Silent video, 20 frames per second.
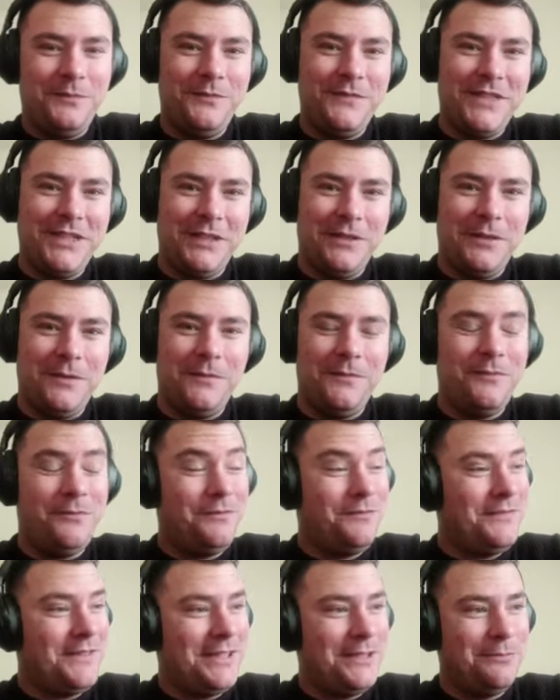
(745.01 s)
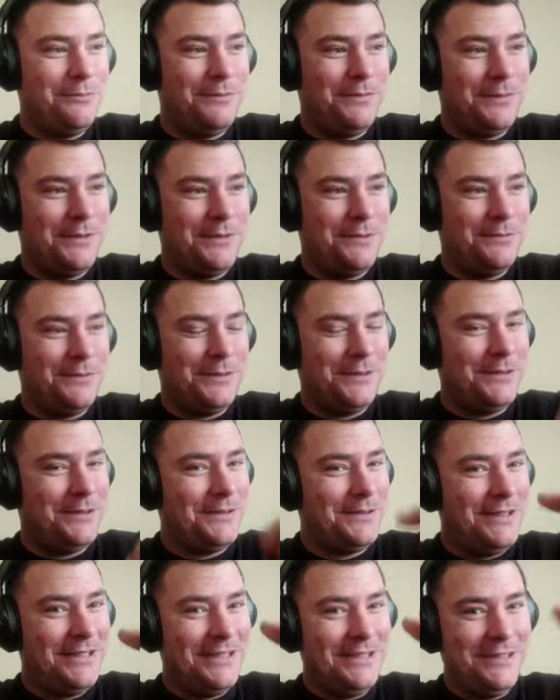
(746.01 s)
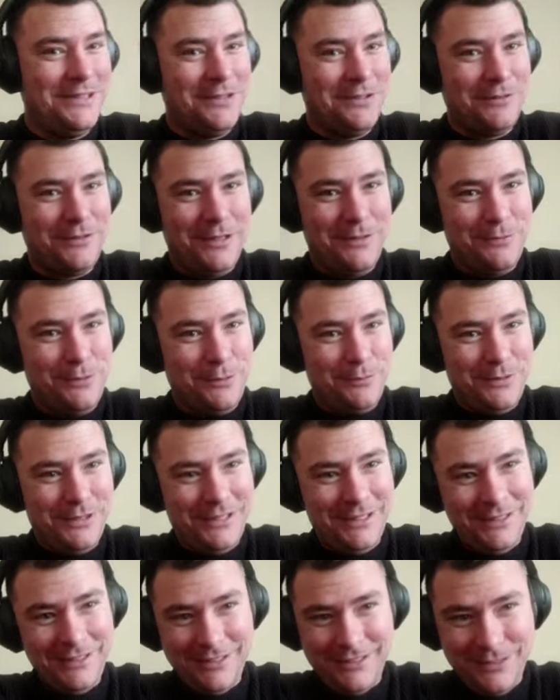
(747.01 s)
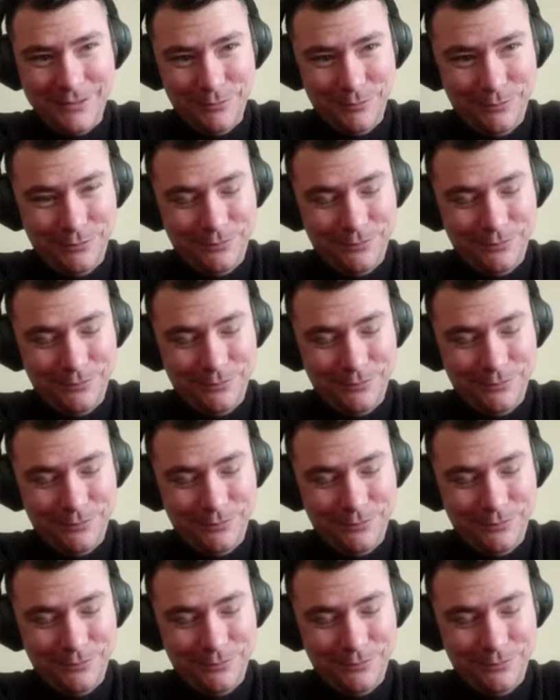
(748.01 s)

So people already know I'm opening the